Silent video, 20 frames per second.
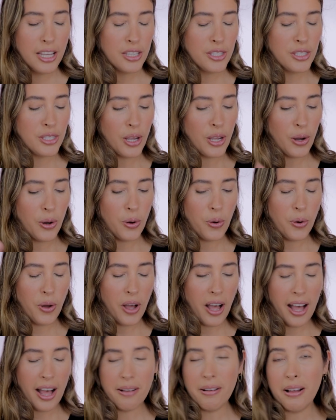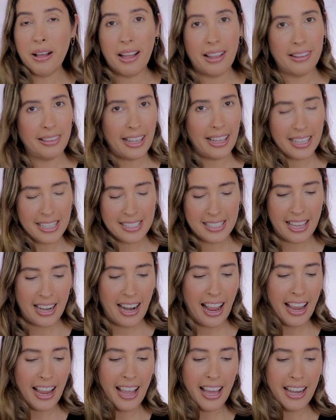So like I
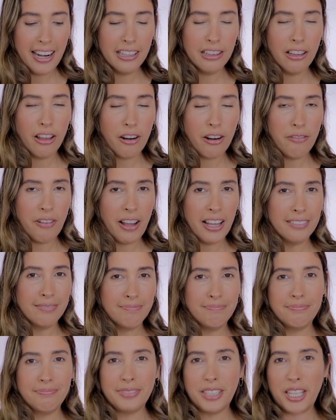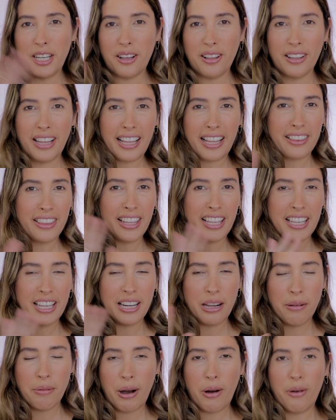said, I had a lot of fun, you know, like
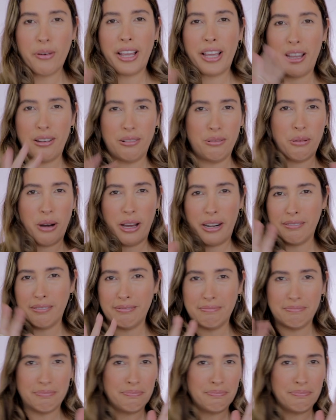thinking about, okay, what